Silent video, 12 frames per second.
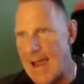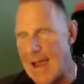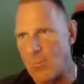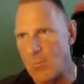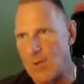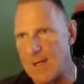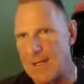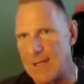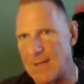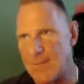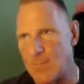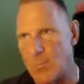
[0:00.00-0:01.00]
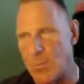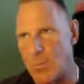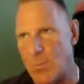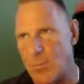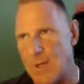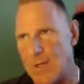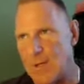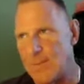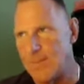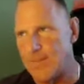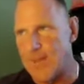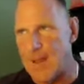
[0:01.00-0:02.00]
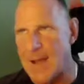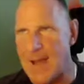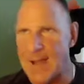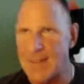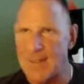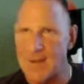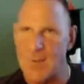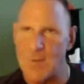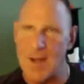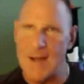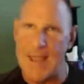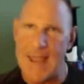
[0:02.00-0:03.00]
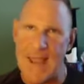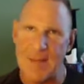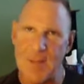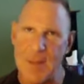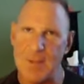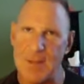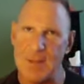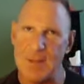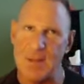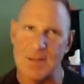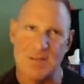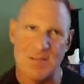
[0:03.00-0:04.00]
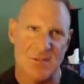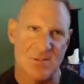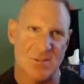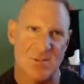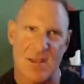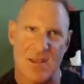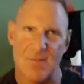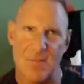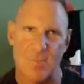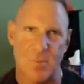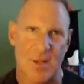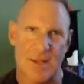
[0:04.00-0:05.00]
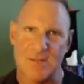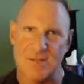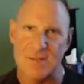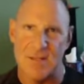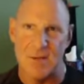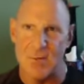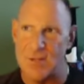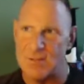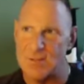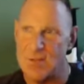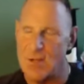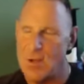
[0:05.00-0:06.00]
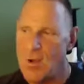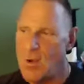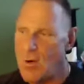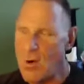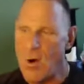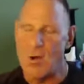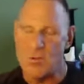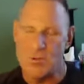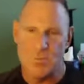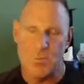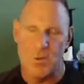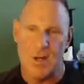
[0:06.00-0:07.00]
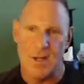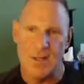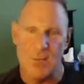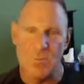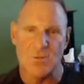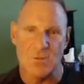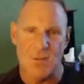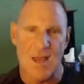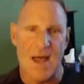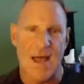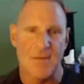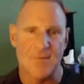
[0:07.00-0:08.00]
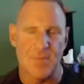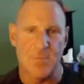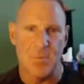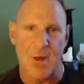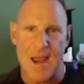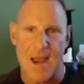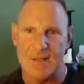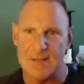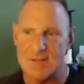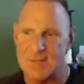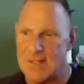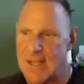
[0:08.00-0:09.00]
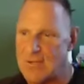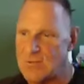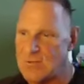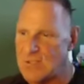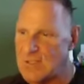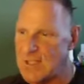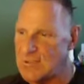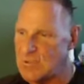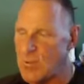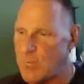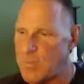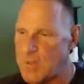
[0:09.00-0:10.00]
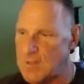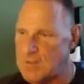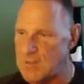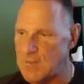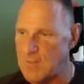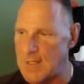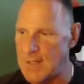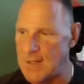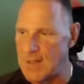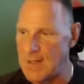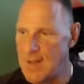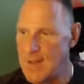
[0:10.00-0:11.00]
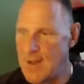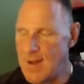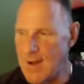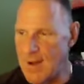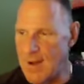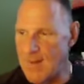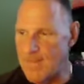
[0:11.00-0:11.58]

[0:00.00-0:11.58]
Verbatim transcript: we didn't we I think we might have had maybe a six or seven play series all spring that was live in practice, and they used to get so pissed at me. Um,